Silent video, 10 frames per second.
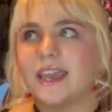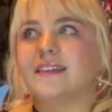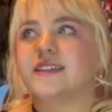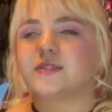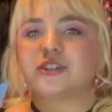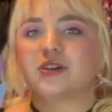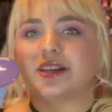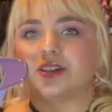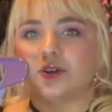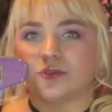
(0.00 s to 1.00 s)
and so I tried to
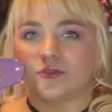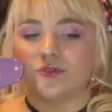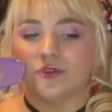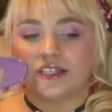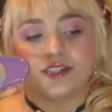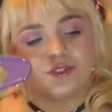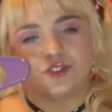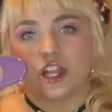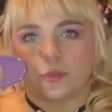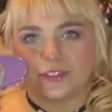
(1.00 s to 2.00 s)
go through a different
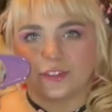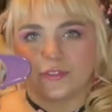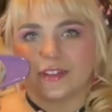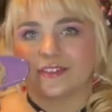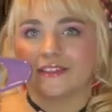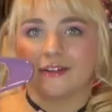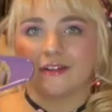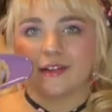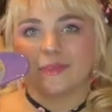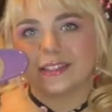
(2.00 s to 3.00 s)
shopping service and they were
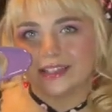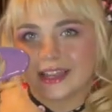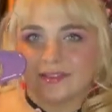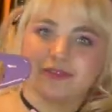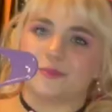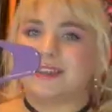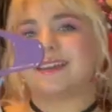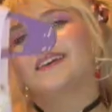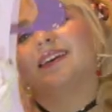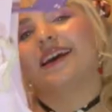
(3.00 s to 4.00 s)
able to get it for me.
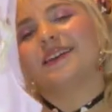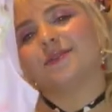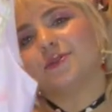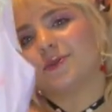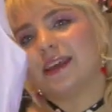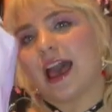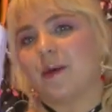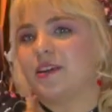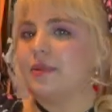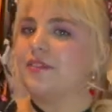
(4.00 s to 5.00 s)
So I was really
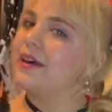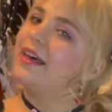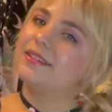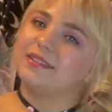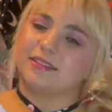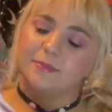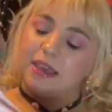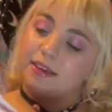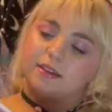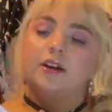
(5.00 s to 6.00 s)
happy about that. This is the
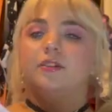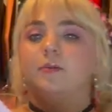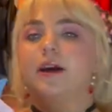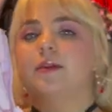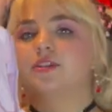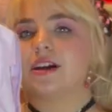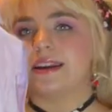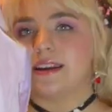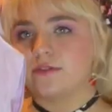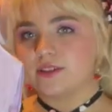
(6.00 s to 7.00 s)
pink colorway, which I
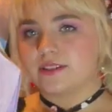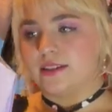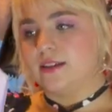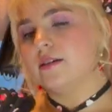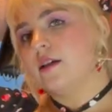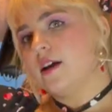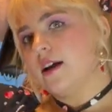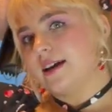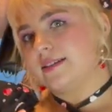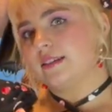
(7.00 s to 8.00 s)
never see.
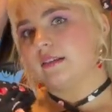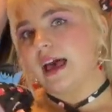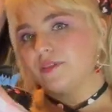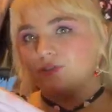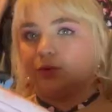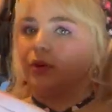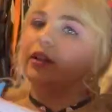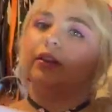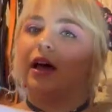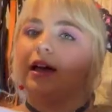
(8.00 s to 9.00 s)
I see the lavender one a
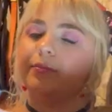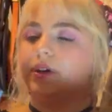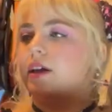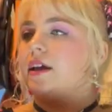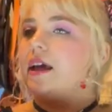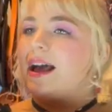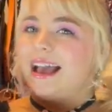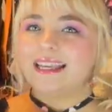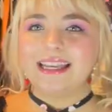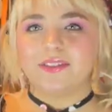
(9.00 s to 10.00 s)
lot, but I
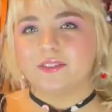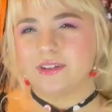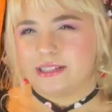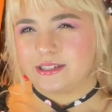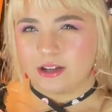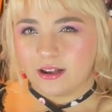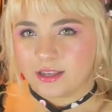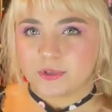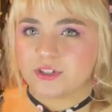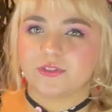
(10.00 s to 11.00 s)
can't even find a stock
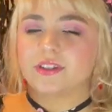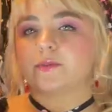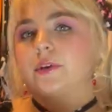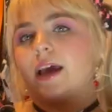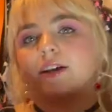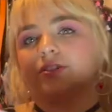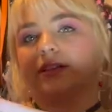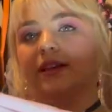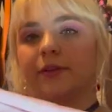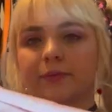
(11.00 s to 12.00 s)
image for this one actually.